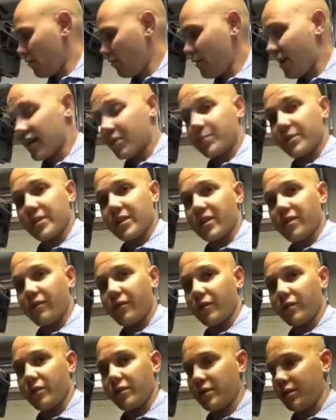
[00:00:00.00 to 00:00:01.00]
Racked
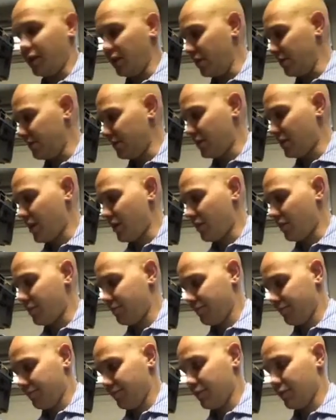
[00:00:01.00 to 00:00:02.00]
myself on the seat. So
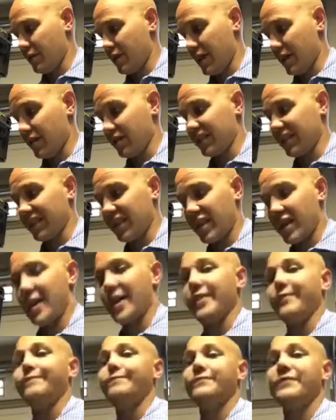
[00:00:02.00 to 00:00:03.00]
after that, I was like, all
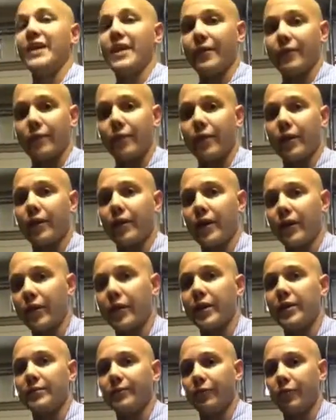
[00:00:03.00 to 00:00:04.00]
right, definitely gonna have
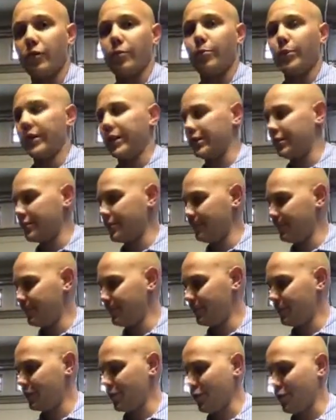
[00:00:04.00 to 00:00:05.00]
to get some foot pegs.
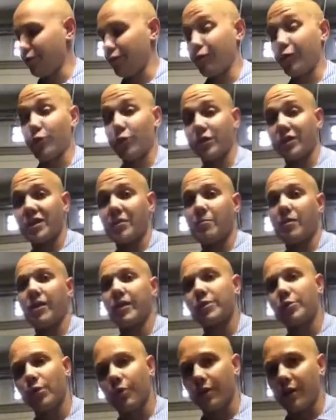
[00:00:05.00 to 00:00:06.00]
So for 14
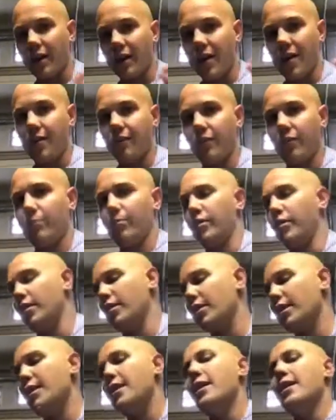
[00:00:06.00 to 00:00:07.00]
bucks, worth every
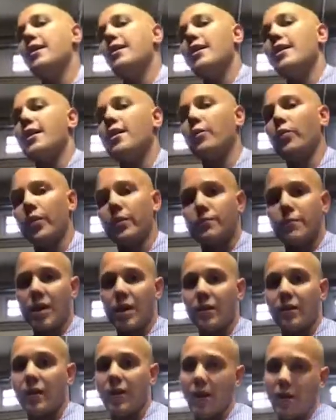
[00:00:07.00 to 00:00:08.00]
penny. And one
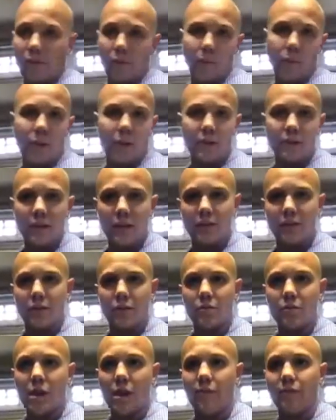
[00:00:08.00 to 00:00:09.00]
mod that everybody says to
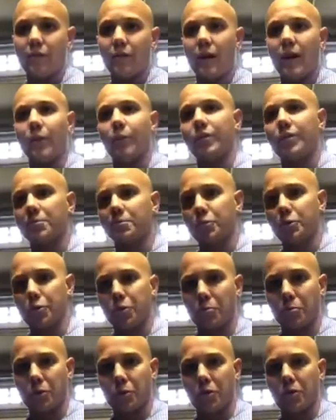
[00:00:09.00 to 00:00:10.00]
do after that, which I'm
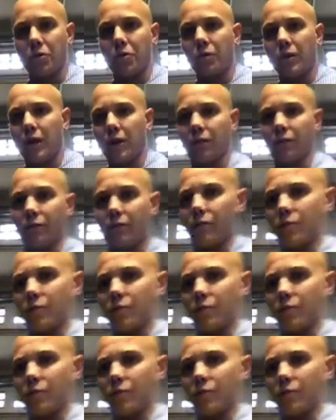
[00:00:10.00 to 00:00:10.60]
sure I'm gonna do down the